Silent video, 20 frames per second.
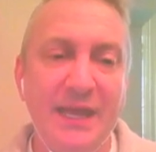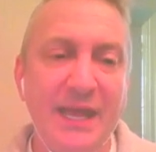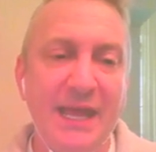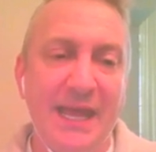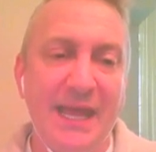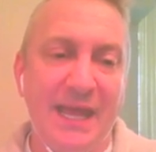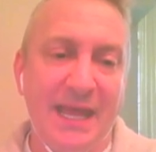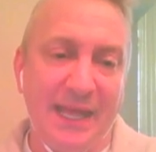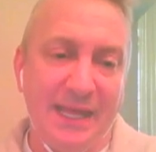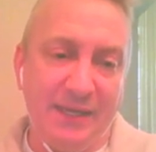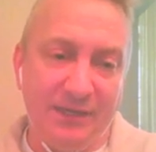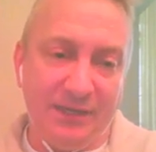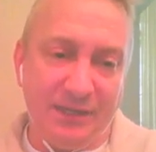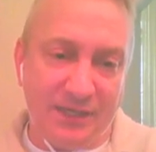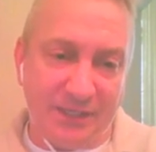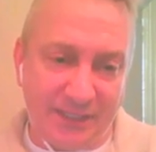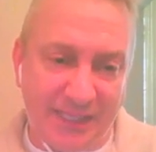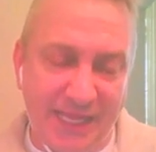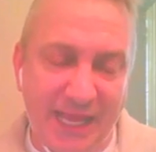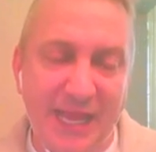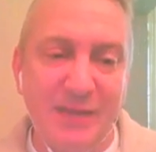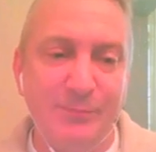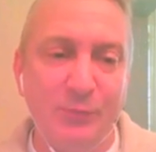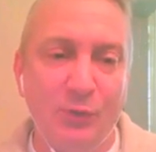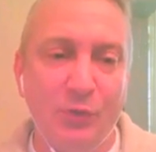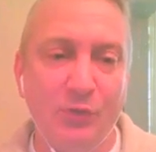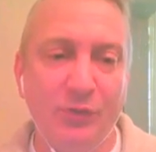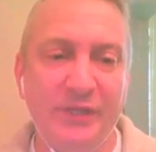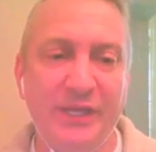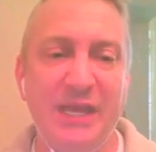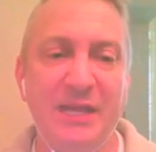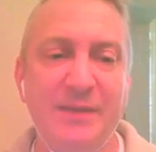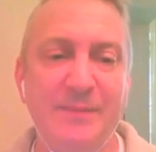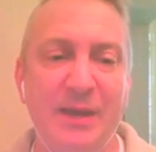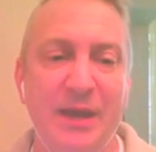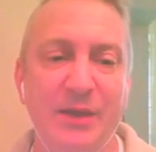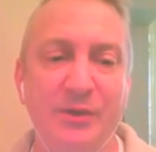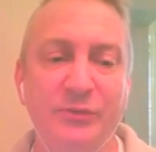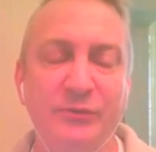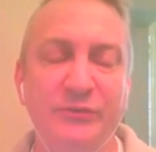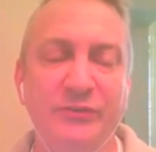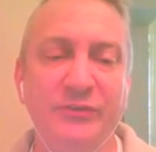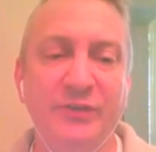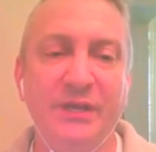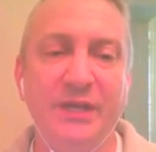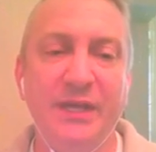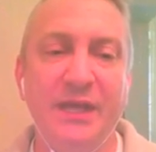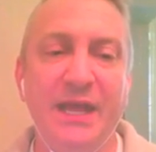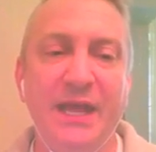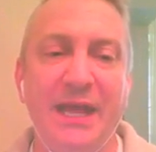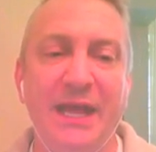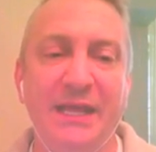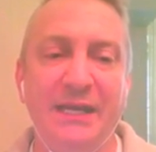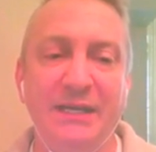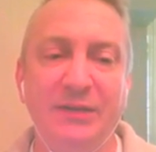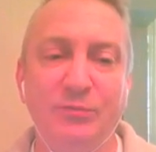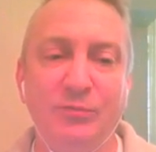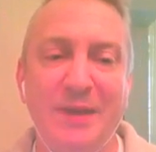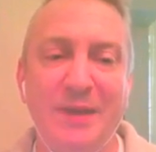and a cable came out, and it ran